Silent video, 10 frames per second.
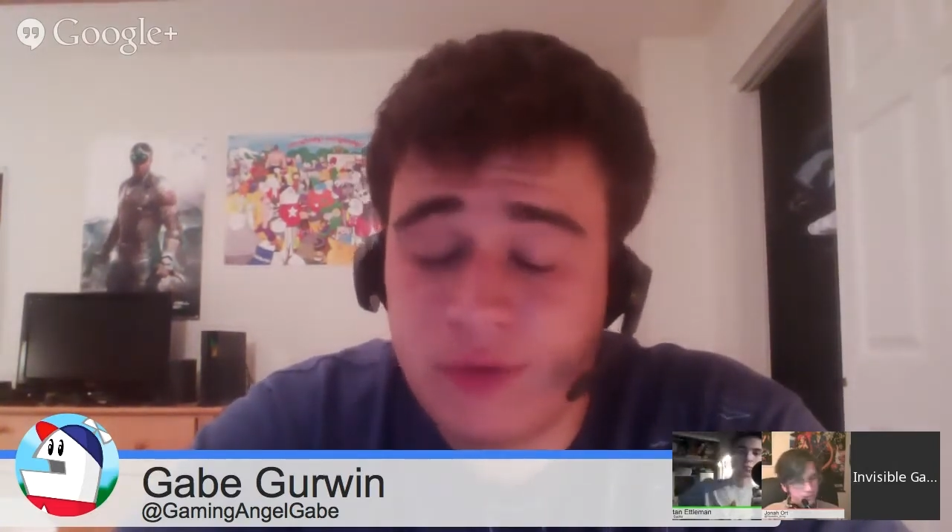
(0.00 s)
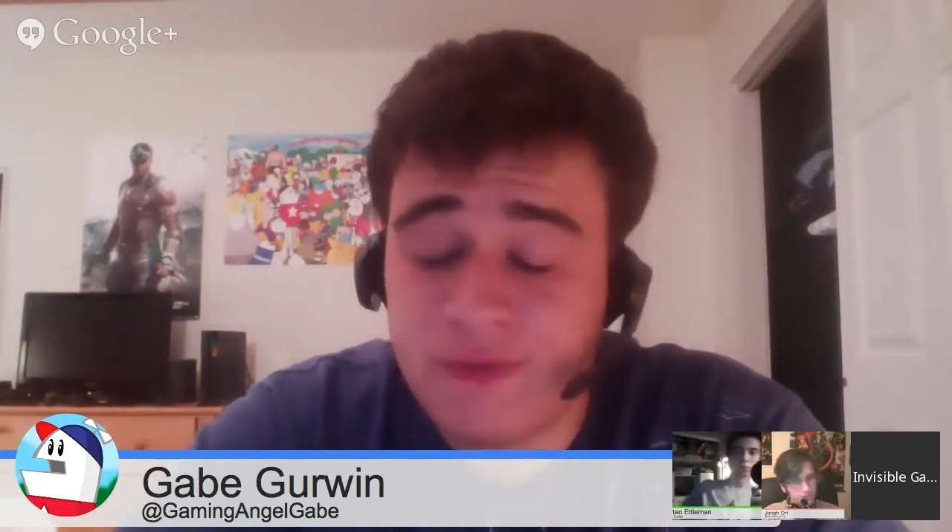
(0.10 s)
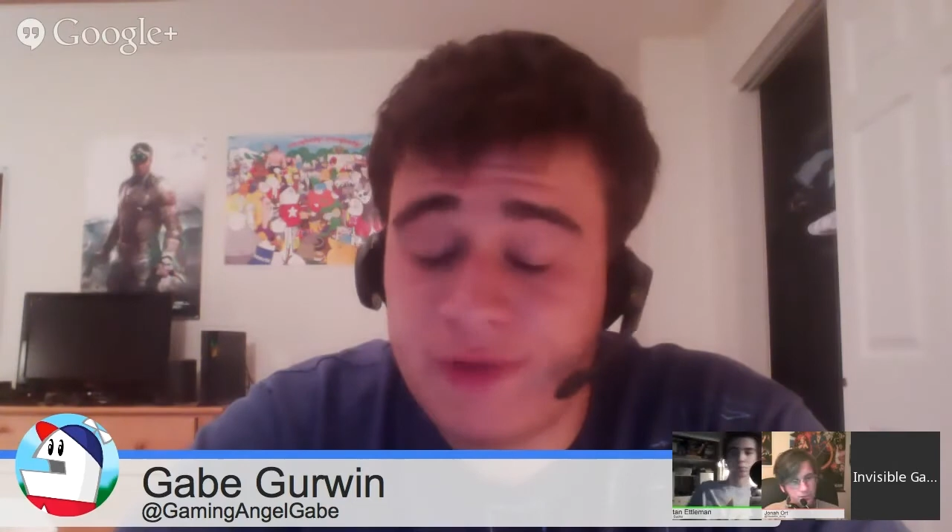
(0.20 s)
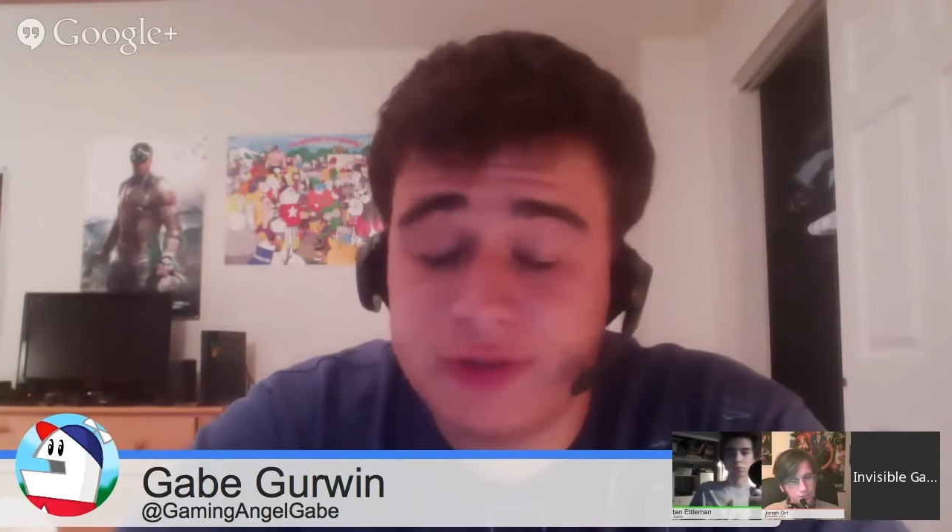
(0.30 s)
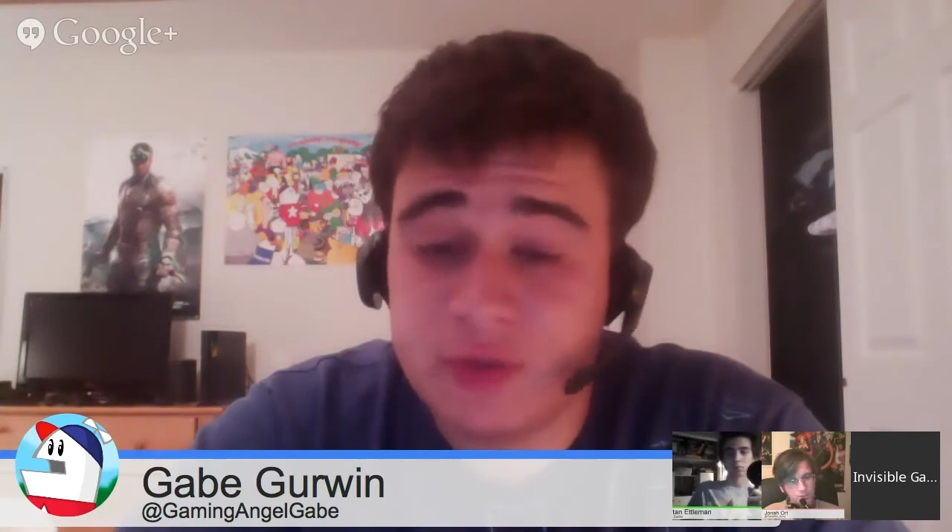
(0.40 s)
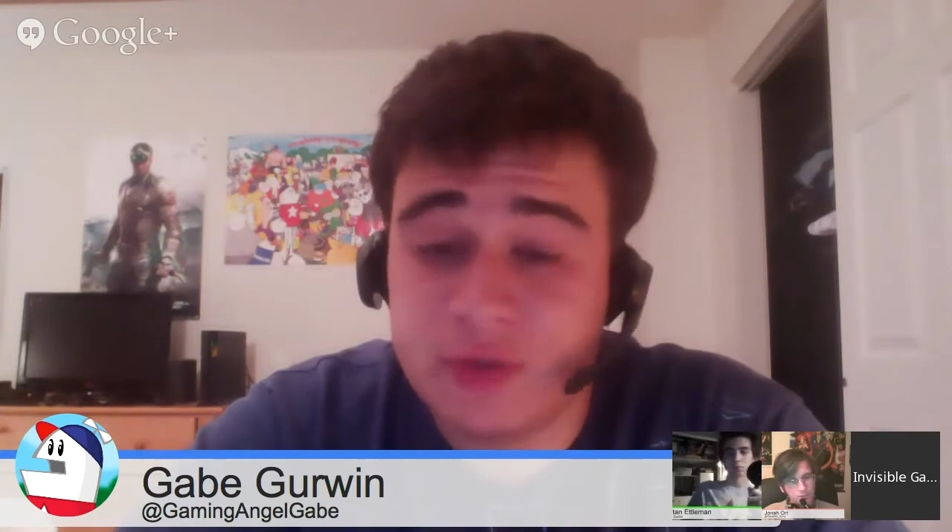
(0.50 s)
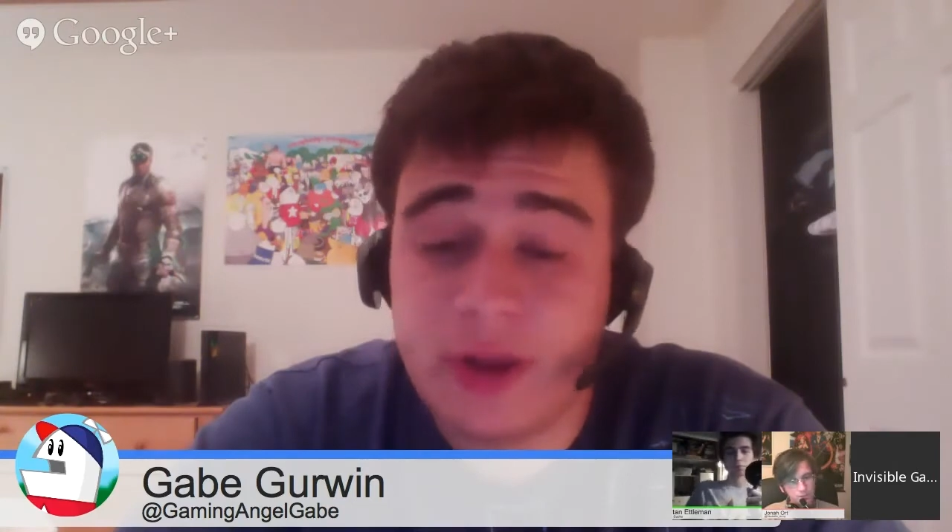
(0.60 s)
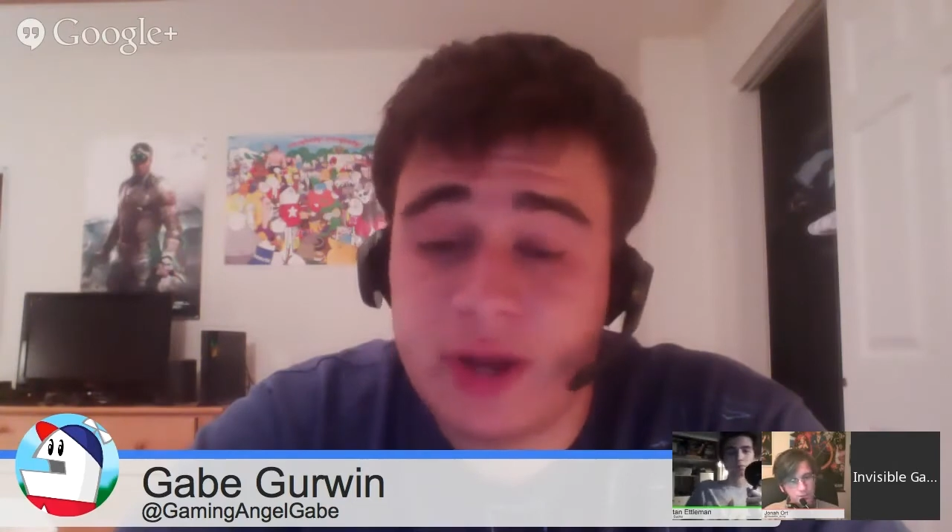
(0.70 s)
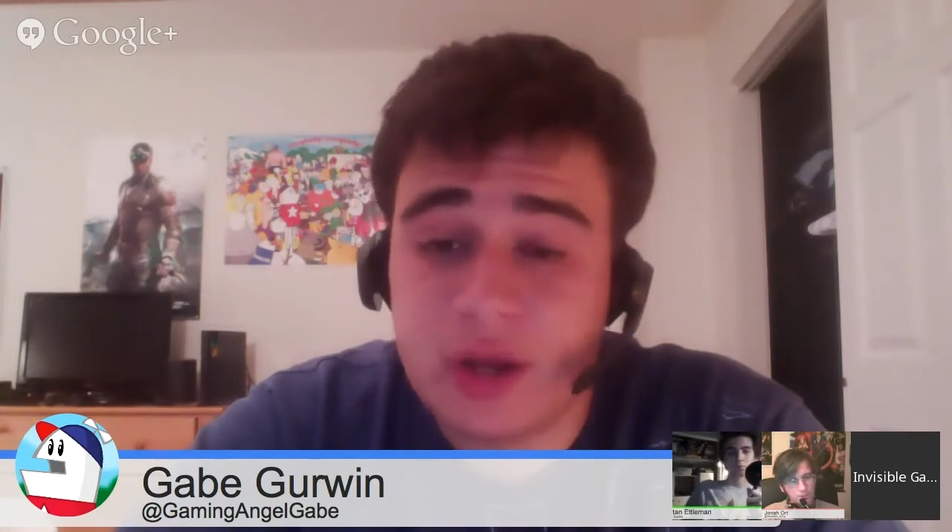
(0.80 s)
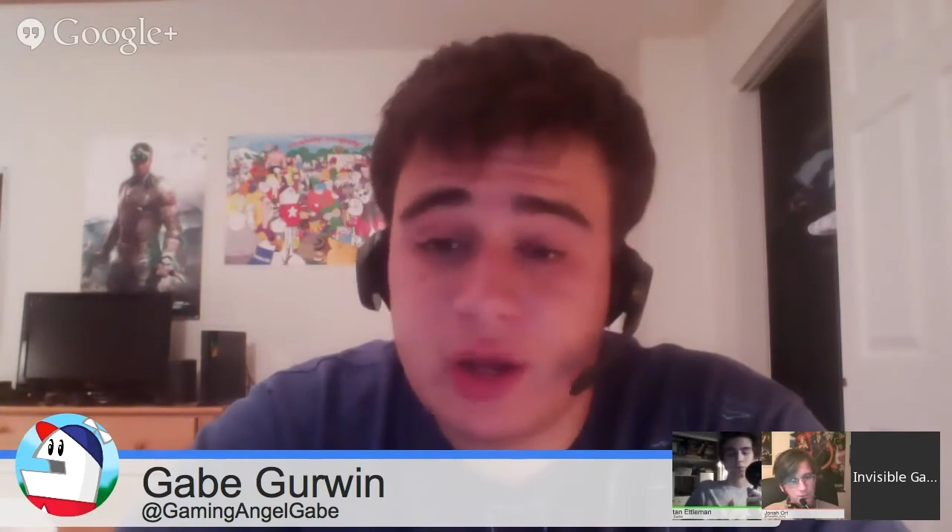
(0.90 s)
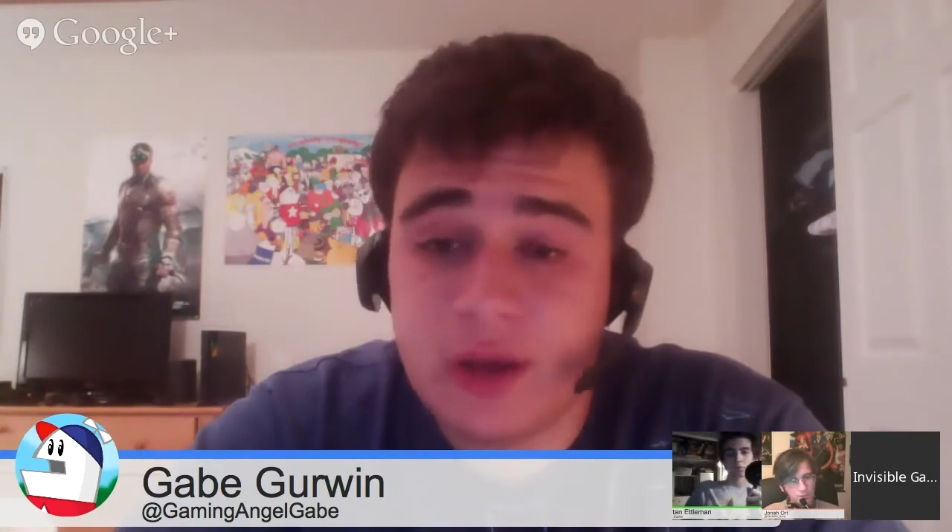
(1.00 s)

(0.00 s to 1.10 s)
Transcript: Warfare is great.